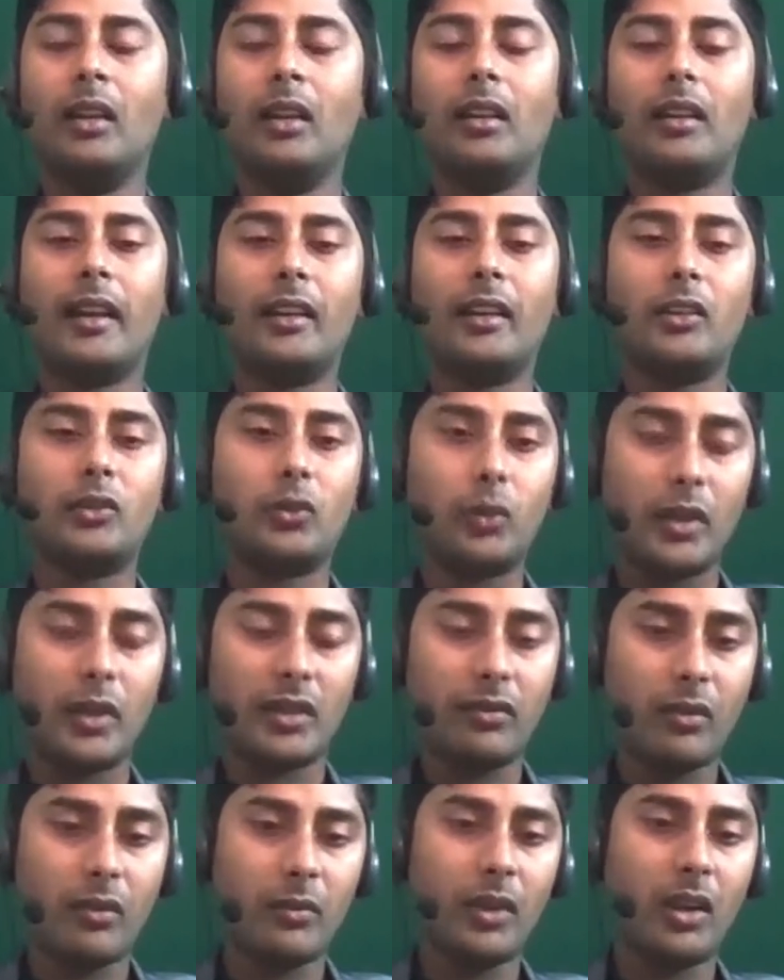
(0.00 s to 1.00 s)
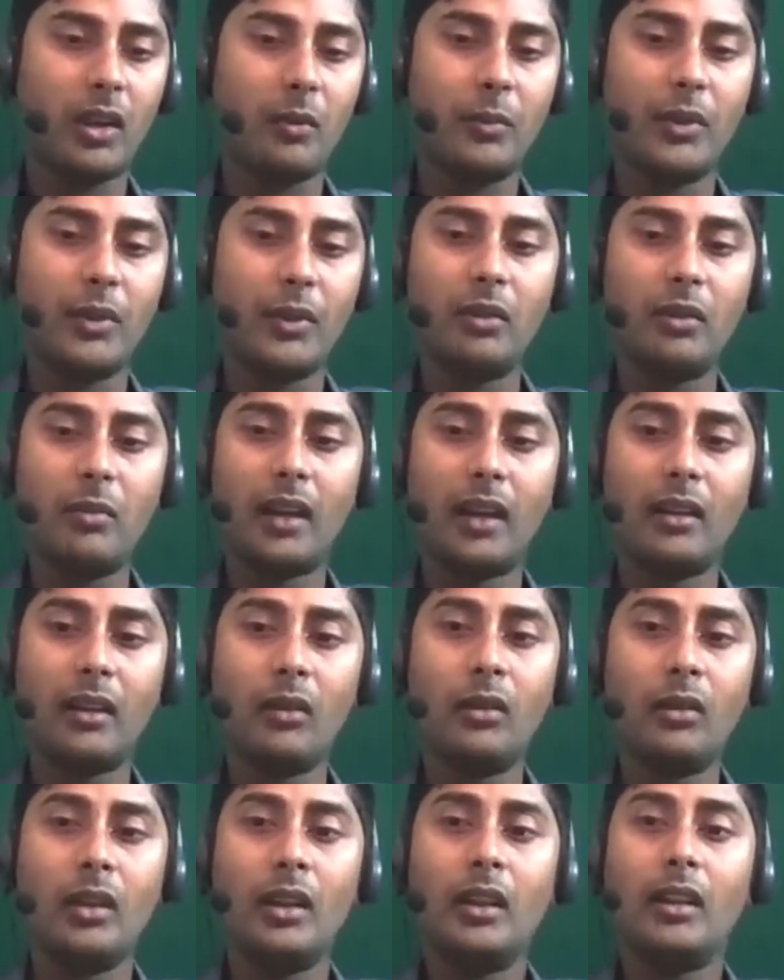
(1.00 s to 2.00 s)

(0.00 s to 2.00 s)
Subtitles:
trying to switch from the computer background,